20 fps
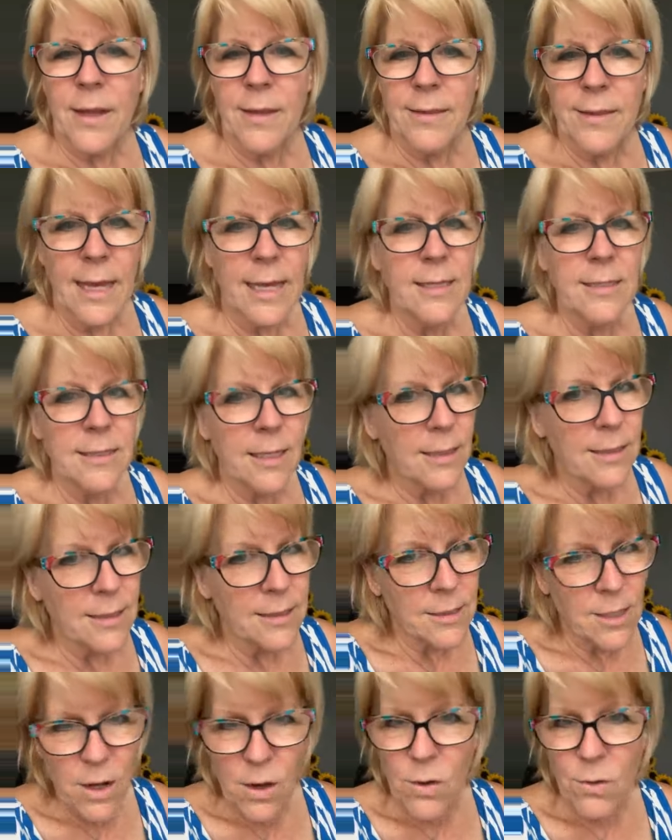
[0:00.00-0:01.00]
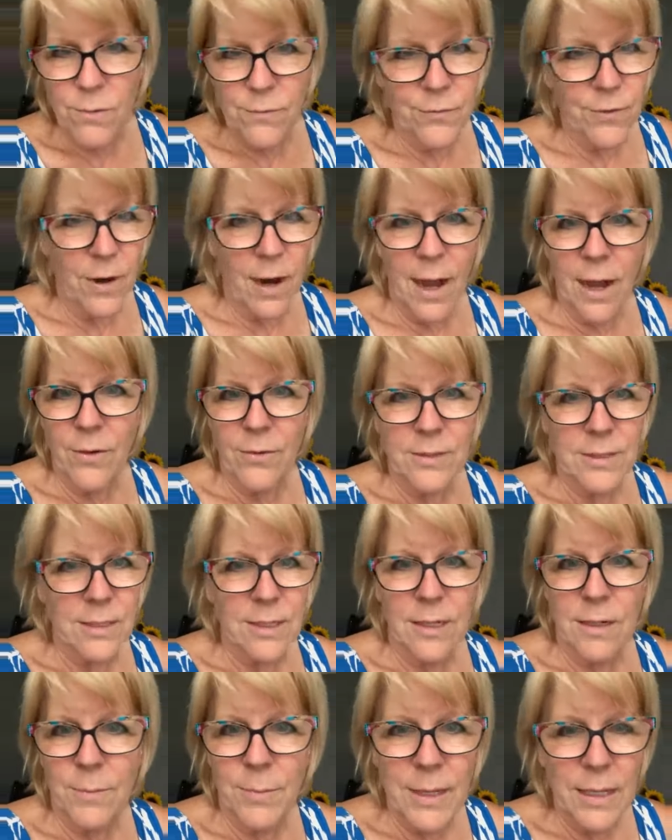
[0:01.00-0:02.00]
they set the tone for how it's
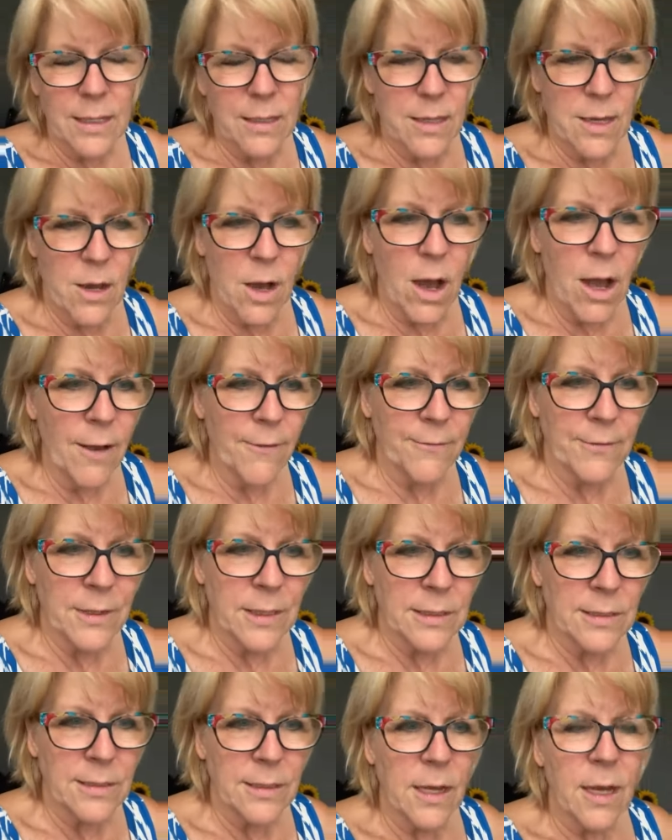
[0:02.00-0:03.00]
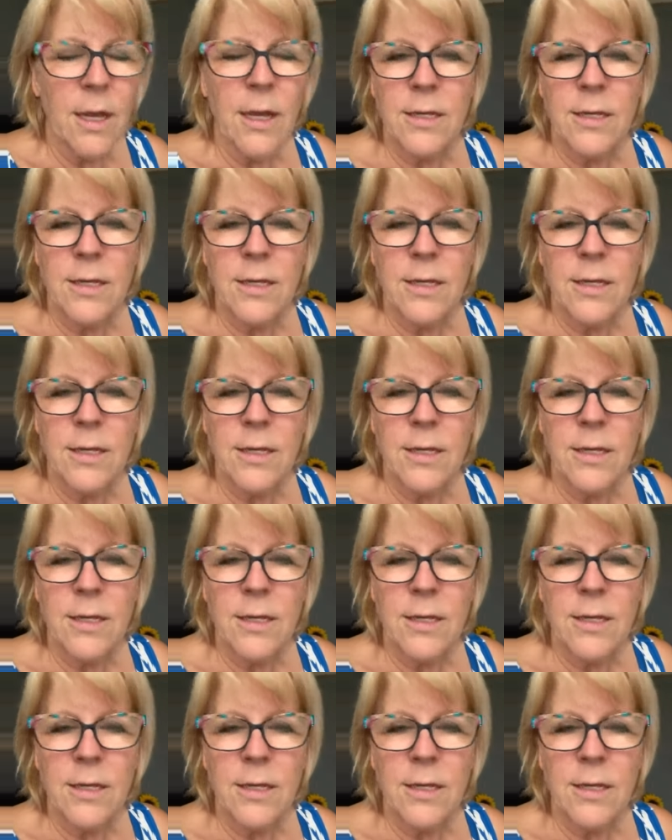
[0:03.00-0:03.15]
going to be in the office.